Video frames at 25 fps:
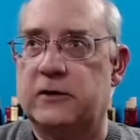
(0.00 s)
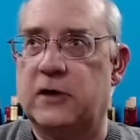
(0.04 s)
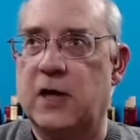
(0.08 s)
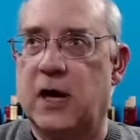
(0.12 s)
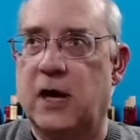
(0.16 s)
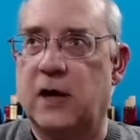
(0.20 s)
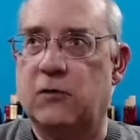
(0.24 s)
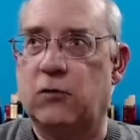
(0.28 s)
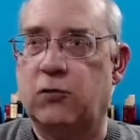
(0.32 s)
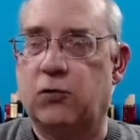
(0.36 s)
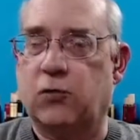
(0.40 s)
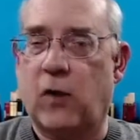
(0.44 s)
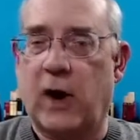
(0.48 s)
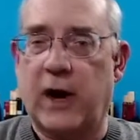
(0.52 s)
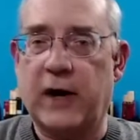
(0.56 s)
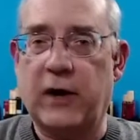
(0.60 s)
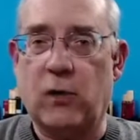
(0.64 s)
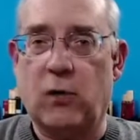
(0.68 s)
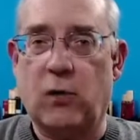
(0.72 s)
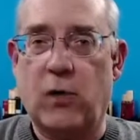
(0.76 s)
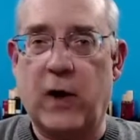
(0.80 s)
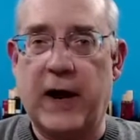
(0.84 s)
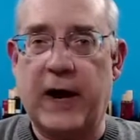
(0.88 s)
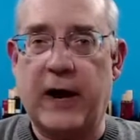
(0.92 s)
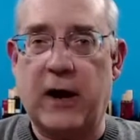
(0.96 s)
right
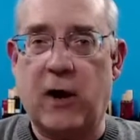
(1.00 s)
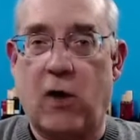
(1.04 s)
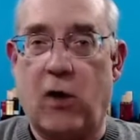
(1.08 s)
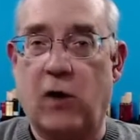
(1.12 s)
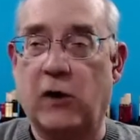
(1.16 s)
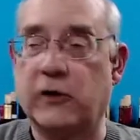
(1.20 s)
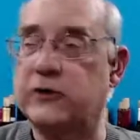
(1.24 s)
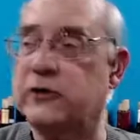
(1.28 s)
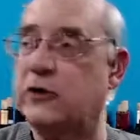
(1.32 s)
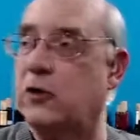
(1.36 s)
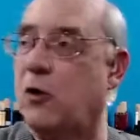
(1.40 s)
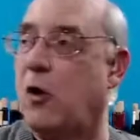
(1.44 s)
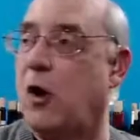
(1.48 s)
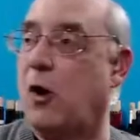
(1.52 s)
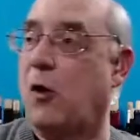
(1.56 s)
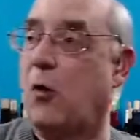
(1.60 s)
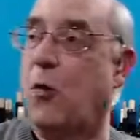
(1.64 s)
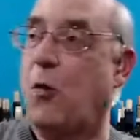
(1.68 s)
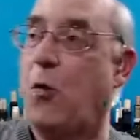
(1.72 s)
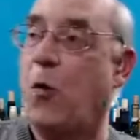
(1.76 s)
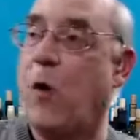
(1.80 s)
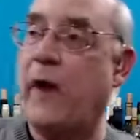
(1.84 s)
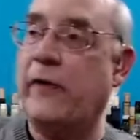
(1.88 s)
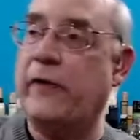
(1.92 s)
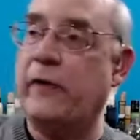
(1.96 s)
away, also our
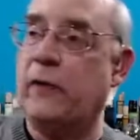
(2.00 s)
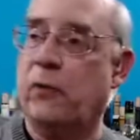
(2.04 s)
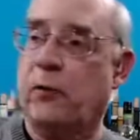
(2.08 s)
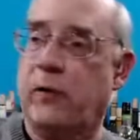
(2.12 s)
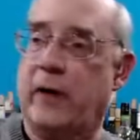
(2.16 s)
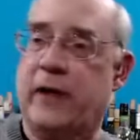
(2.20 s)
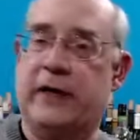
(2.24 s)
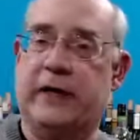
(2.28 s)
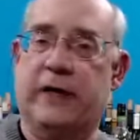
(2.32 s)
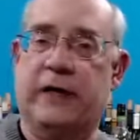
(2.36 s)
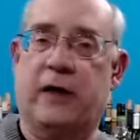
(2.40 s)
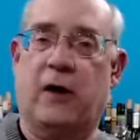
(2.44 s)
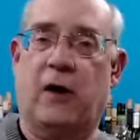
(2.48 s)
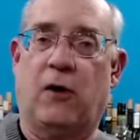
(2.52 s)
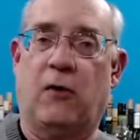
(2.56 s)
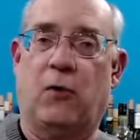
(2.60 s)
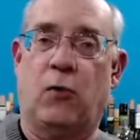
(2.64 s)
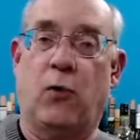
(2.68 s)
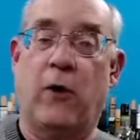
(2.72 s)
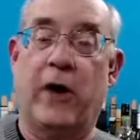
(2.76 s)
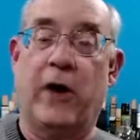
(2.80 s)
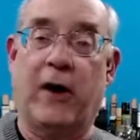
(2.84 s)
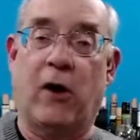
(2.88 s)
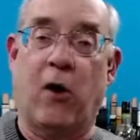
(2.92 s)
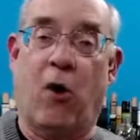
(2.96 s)
weather radio
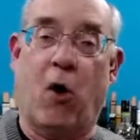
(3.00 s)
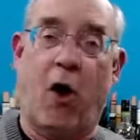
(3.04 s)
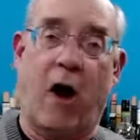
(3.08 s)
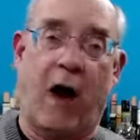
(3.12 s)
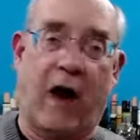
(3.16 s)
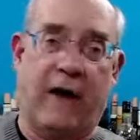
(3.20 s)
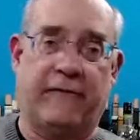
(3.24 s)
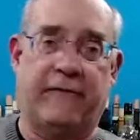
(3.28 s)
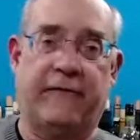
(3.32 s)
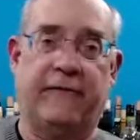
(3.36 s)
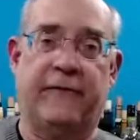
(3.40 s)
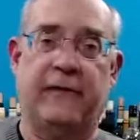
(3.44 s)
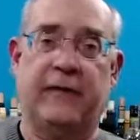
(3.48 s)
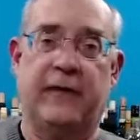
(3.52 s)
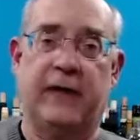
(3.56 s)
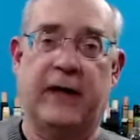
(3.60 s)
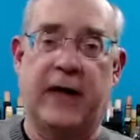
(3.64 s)
went off,